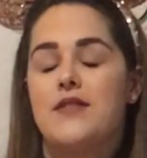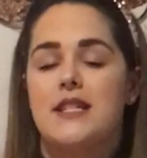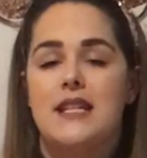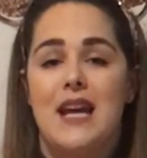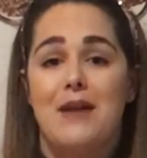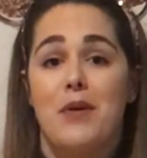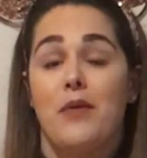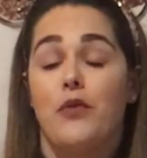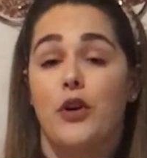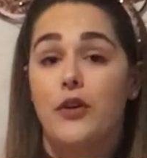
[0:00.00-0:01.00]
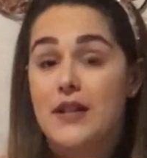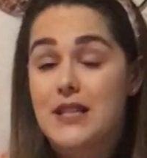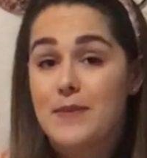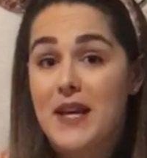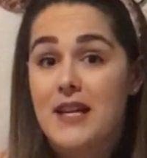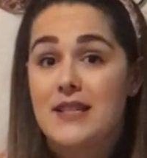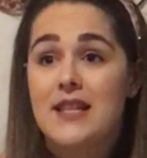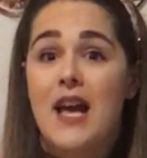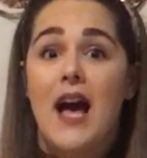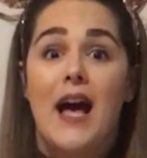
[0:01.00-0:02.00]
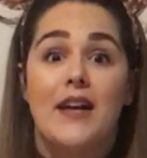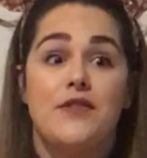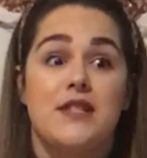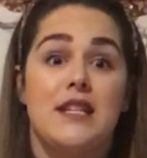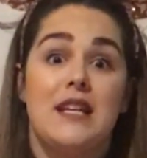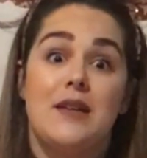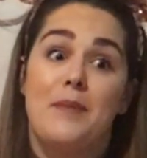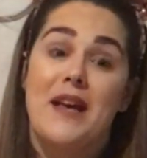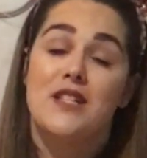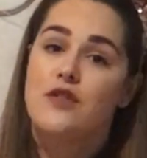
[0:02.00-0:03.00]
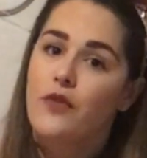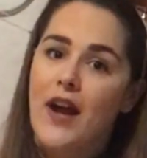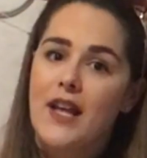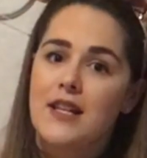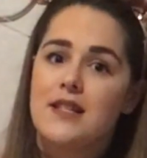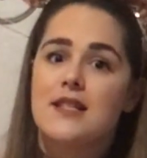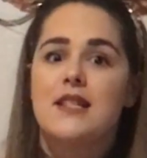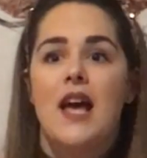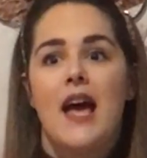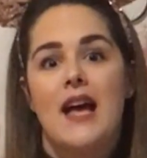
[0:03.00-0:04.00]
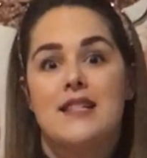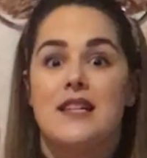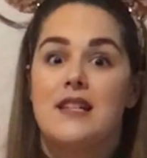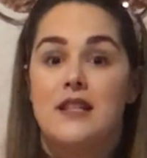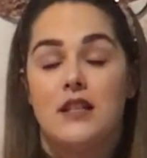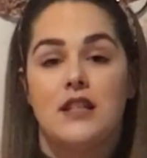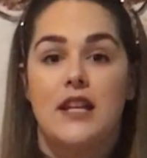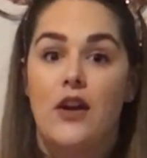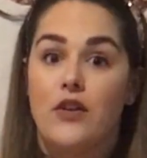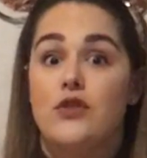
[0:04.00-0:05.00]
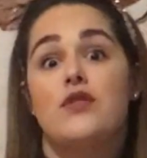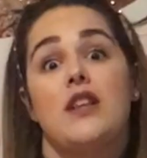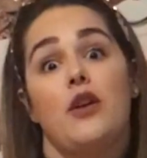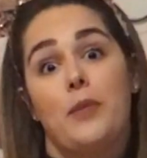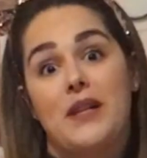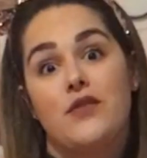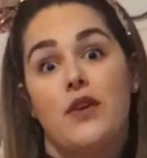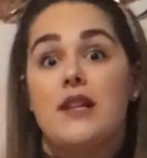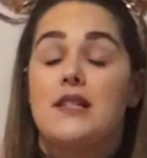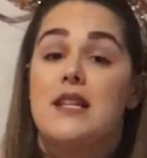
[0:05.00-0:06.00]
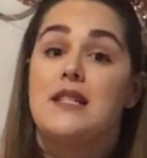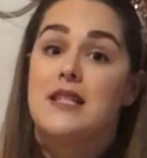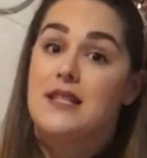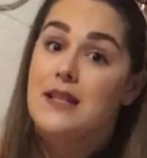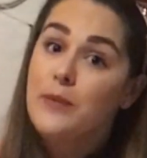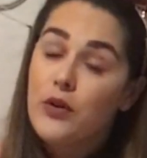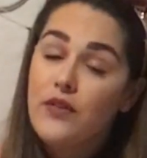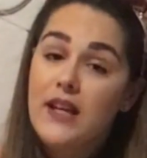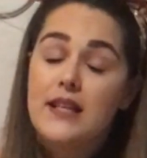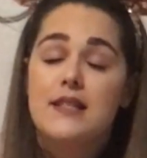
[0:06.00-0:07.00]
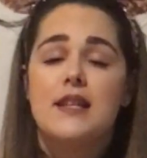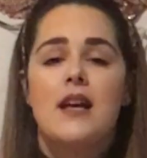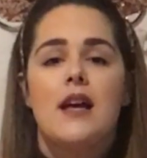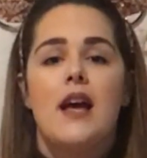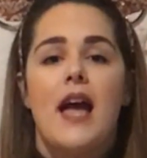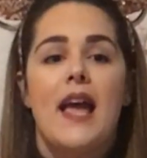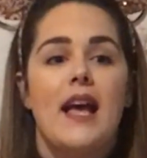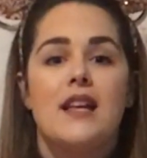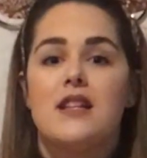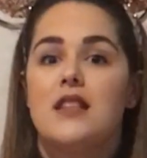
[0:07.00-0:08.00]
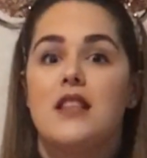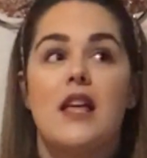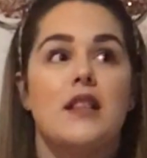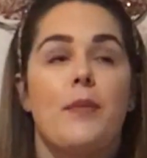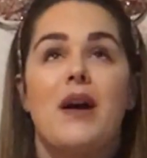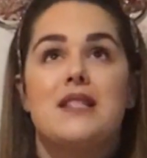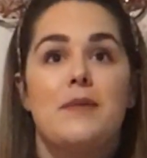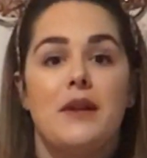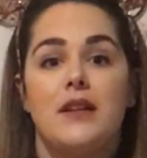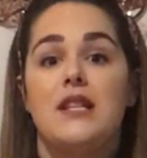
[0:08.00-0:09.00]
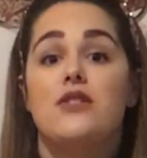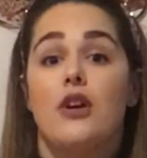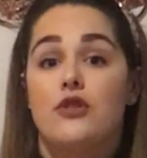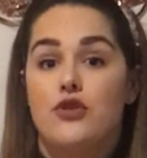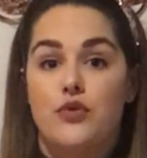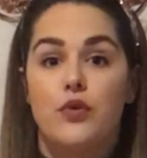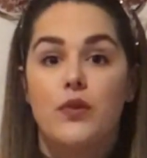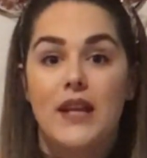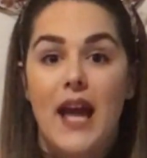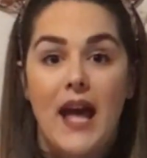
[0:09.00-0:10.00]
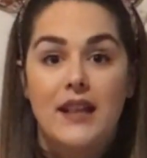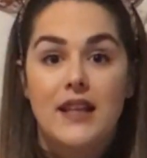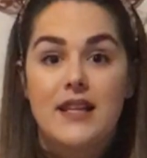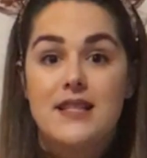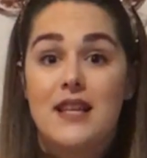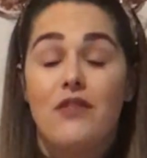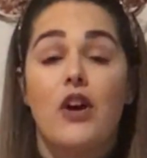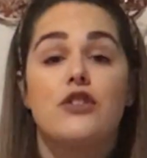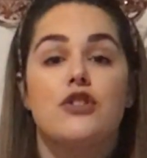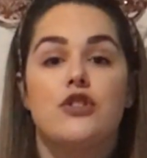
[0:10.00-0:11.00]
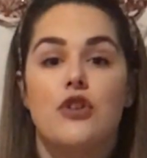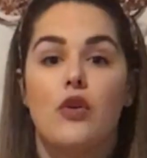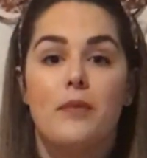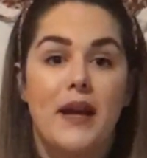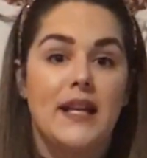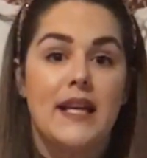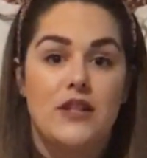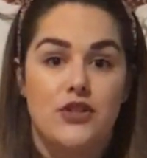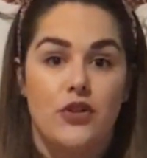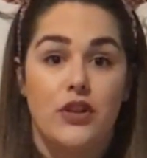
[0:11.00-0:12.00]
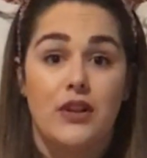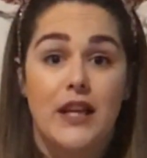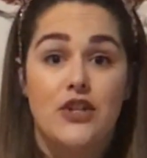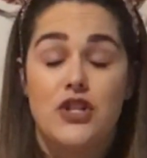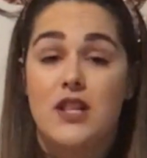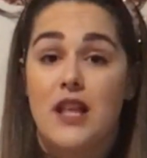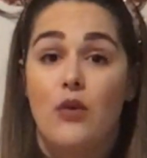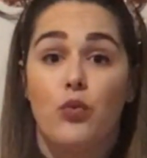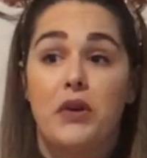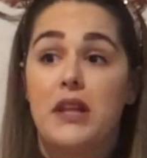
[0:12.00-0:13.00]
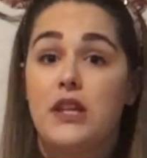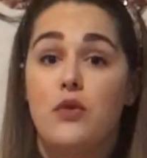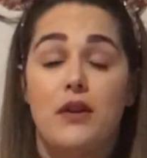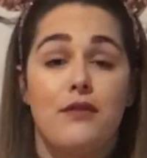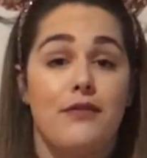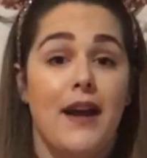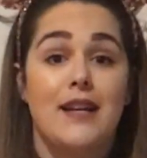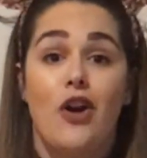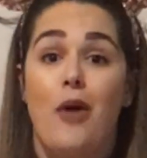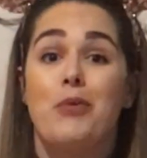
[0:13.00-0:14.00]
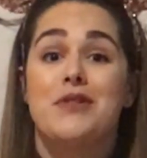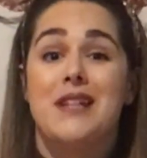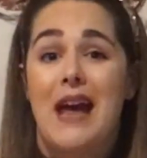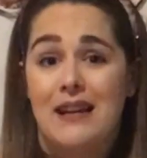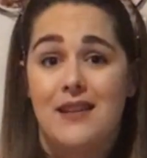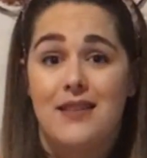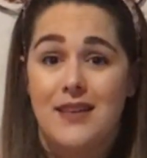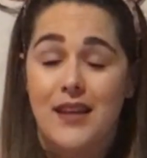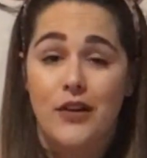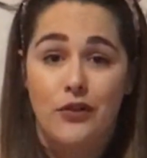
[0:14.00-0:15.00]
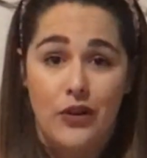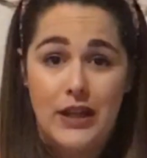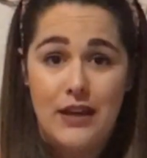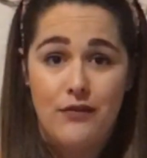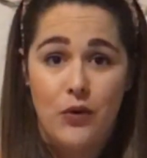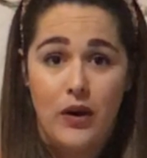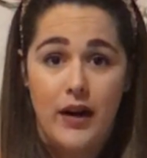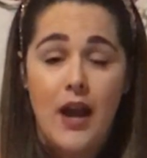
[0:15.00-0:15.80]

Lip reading: I've seen Nightmare Before Christmas, I've seen Best Friends, as in characters that are best friends in Disney movies. And the possibilities are truly endless. They've got so many in circulation that really you can find almost anything that you're looking for.